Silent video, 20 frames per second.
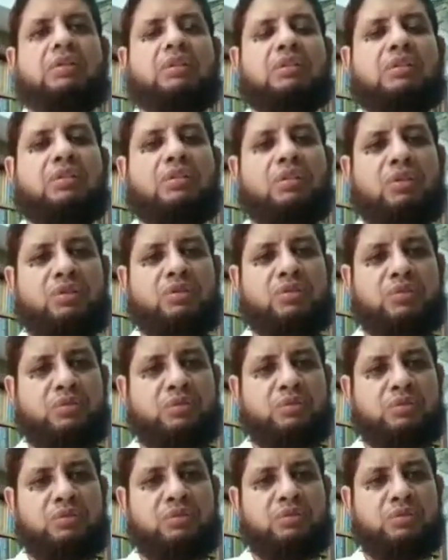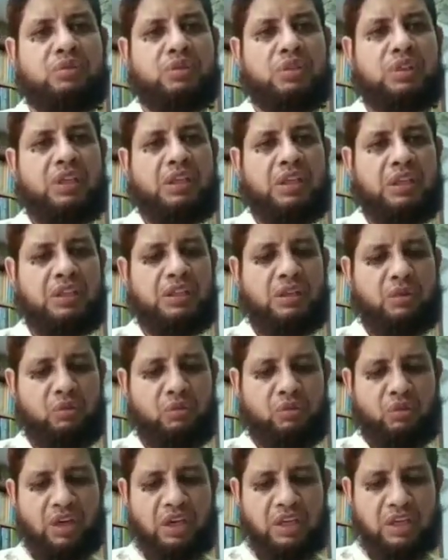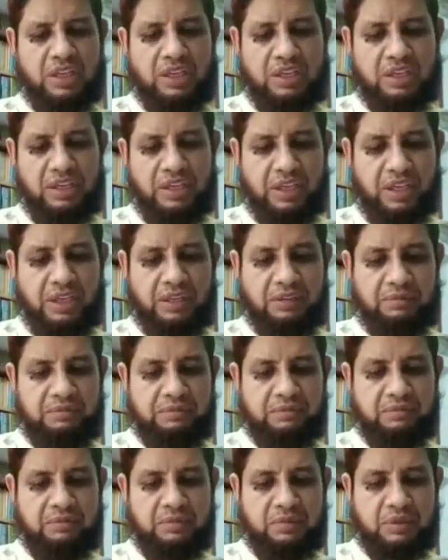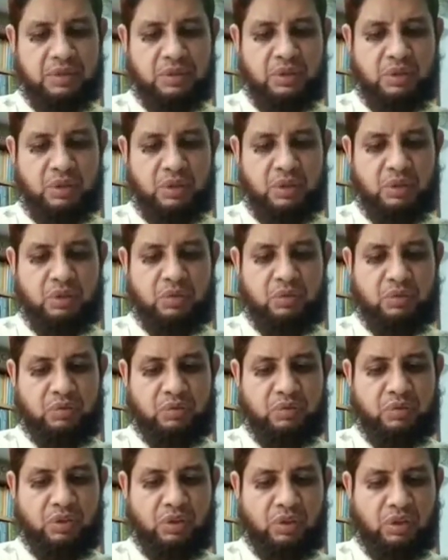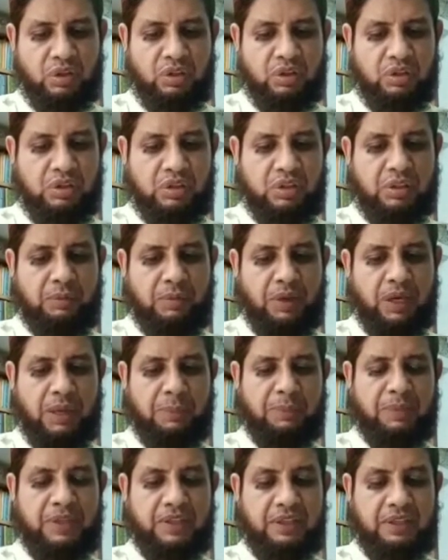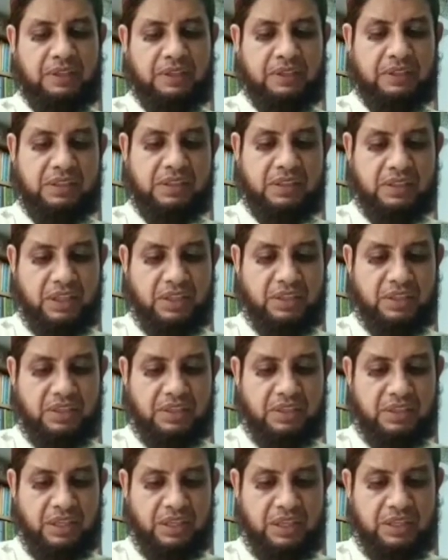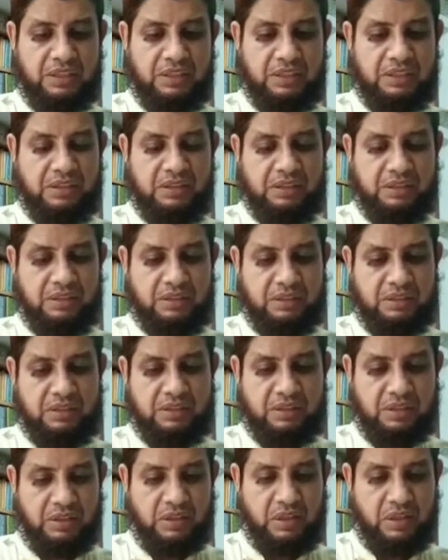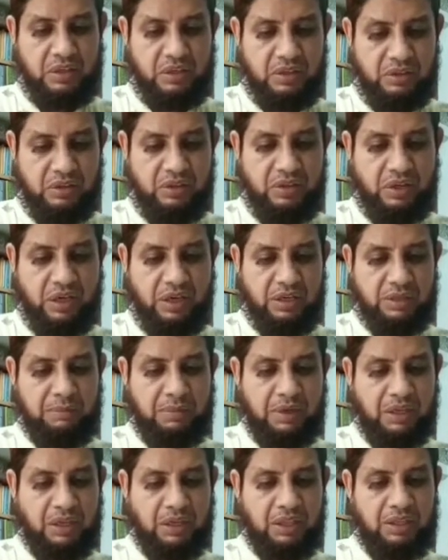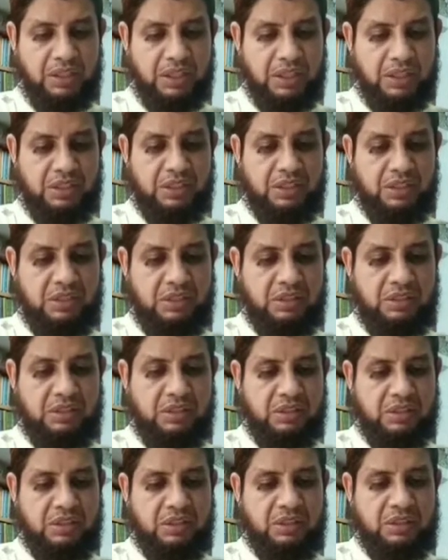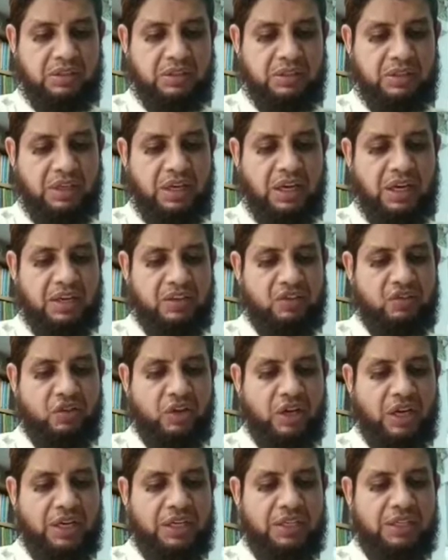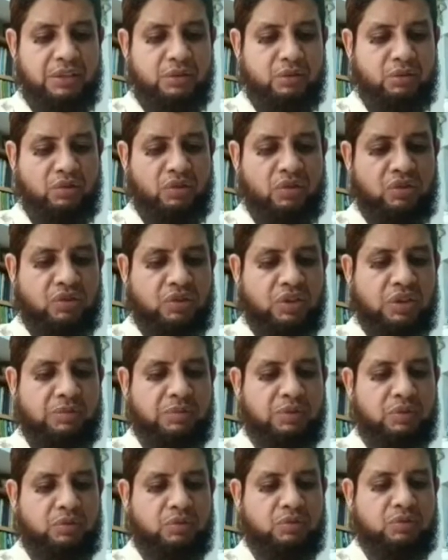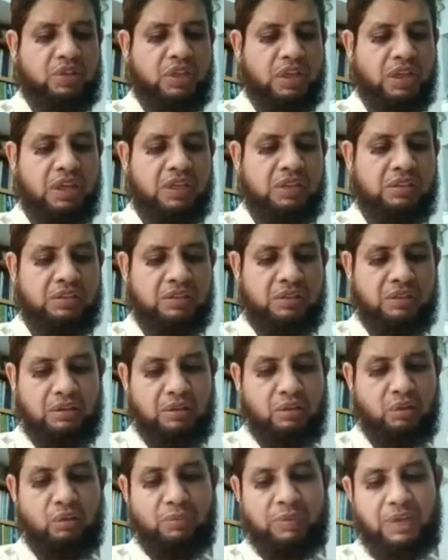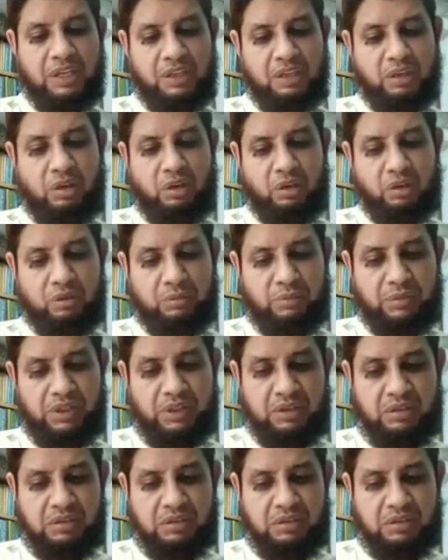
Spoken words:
also in the rural area, for developing countries like the India and Bangladesh that are trying to contribute to the global economy.